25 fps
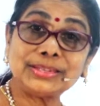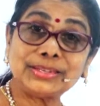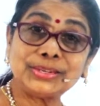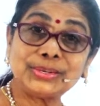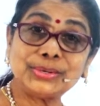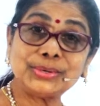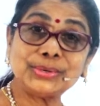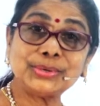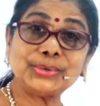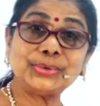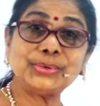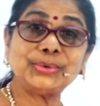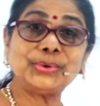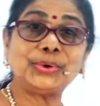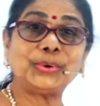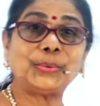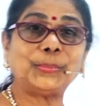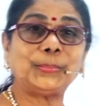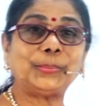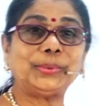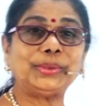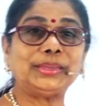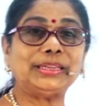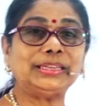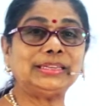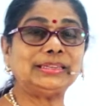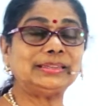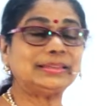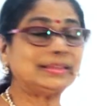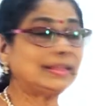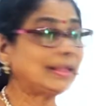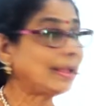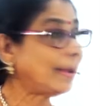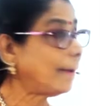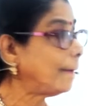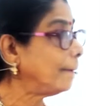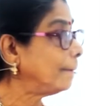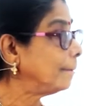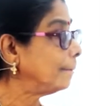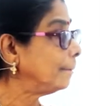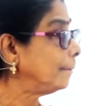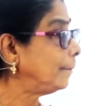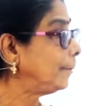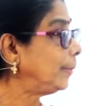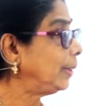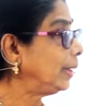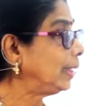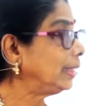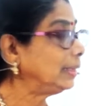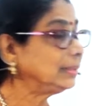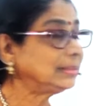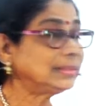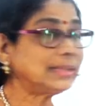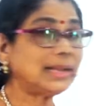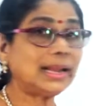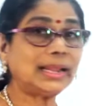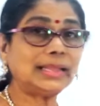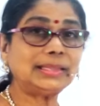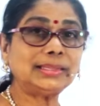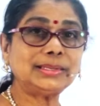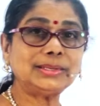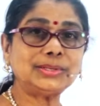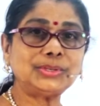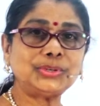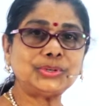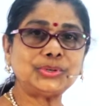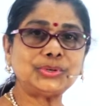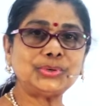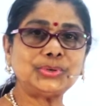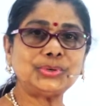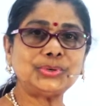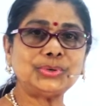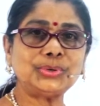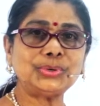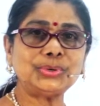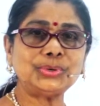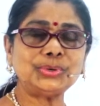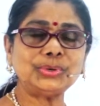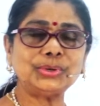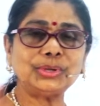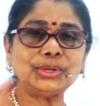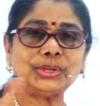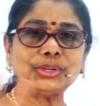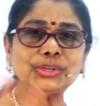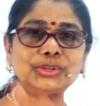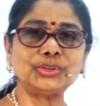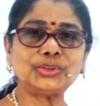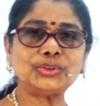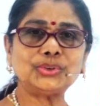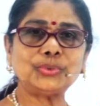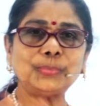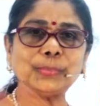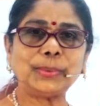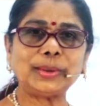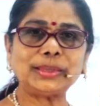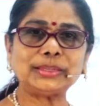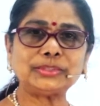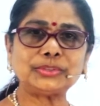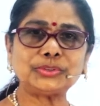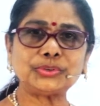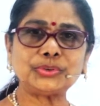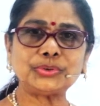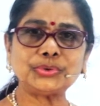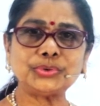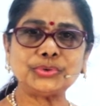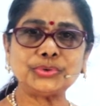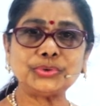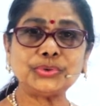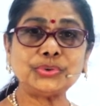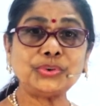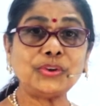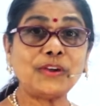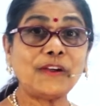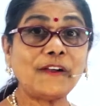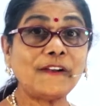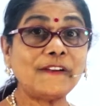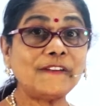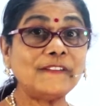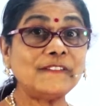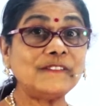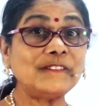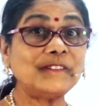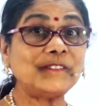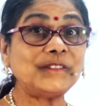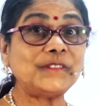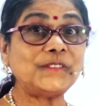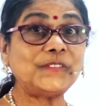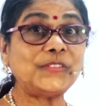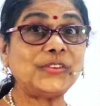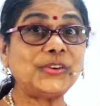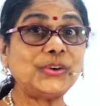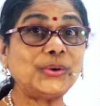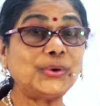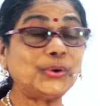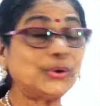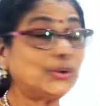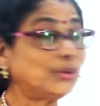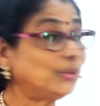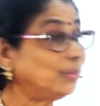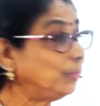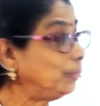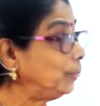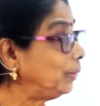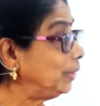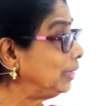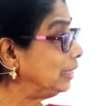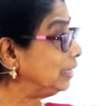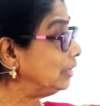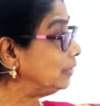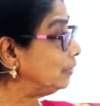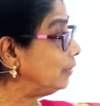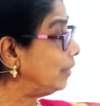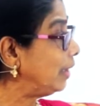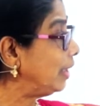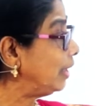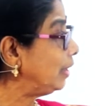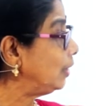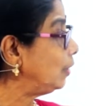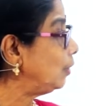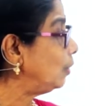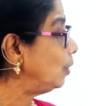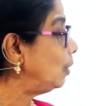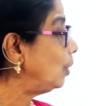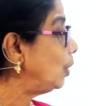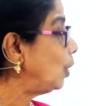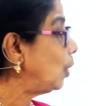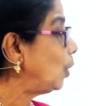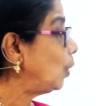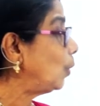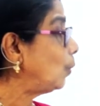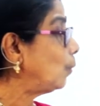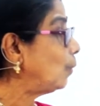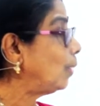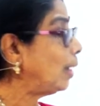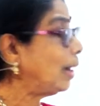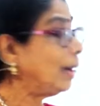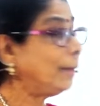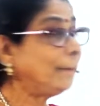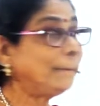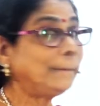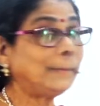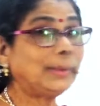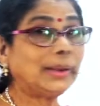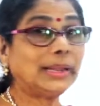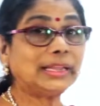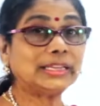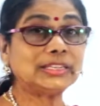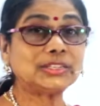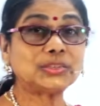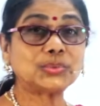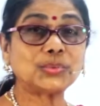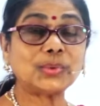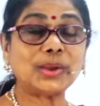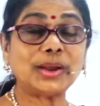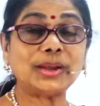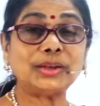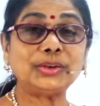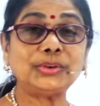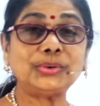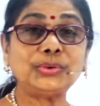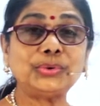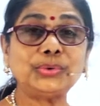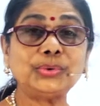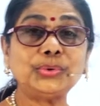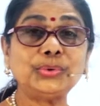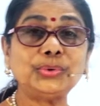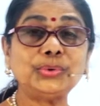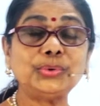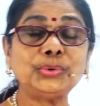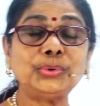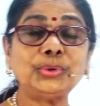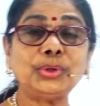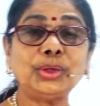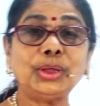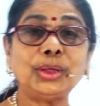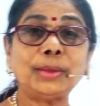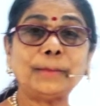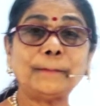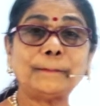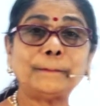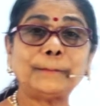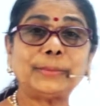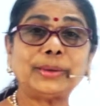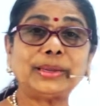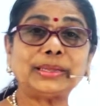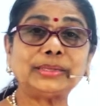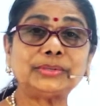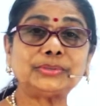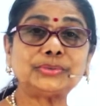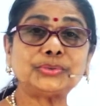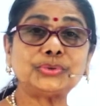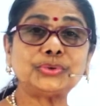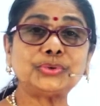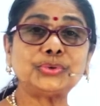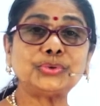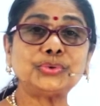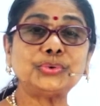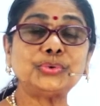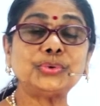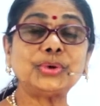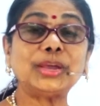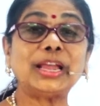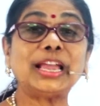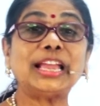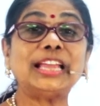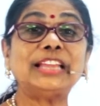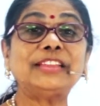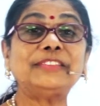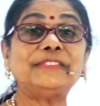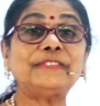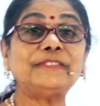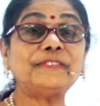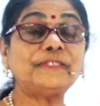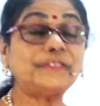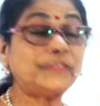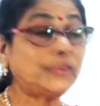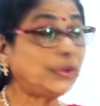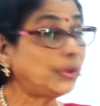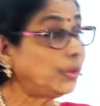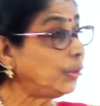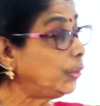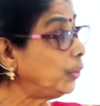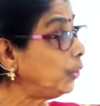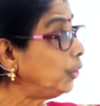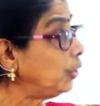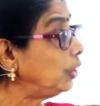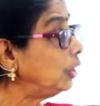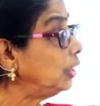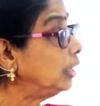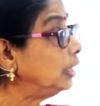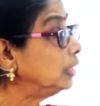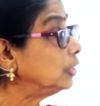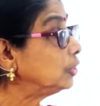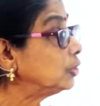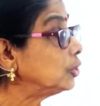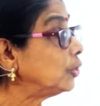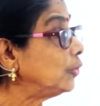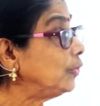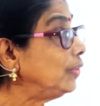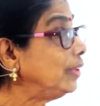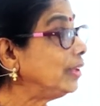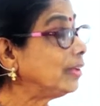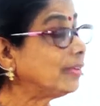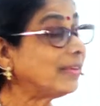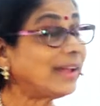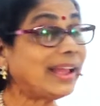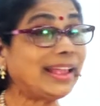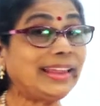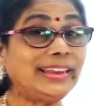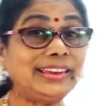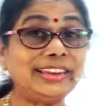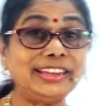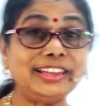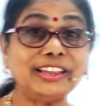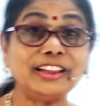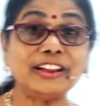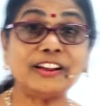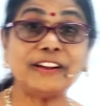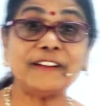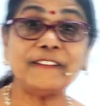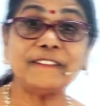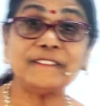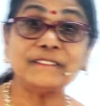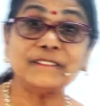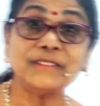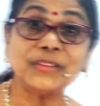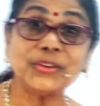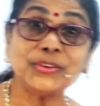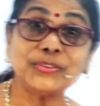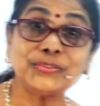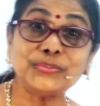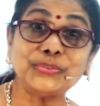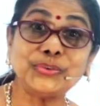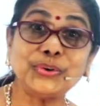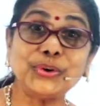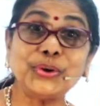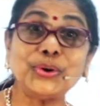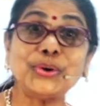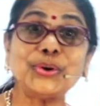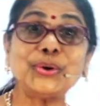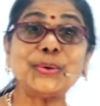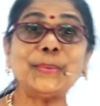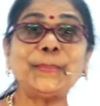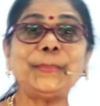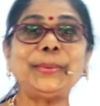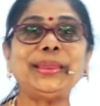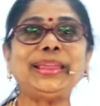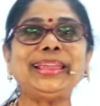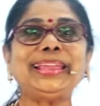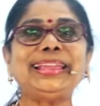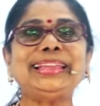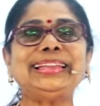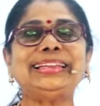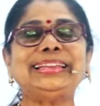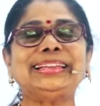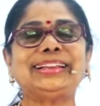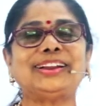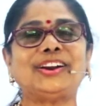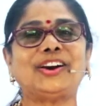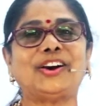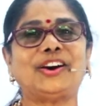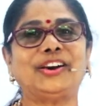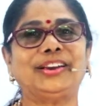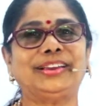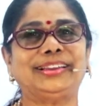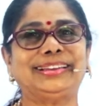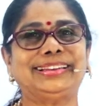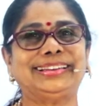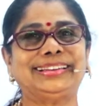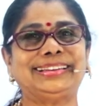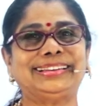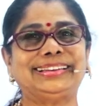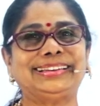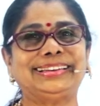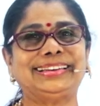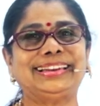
2 rupees, plus another 2, 2 plus 2, 4 rupees, very good. 1 plus 1, 2, plus 2 is 4, so we write here 4 rupee coin.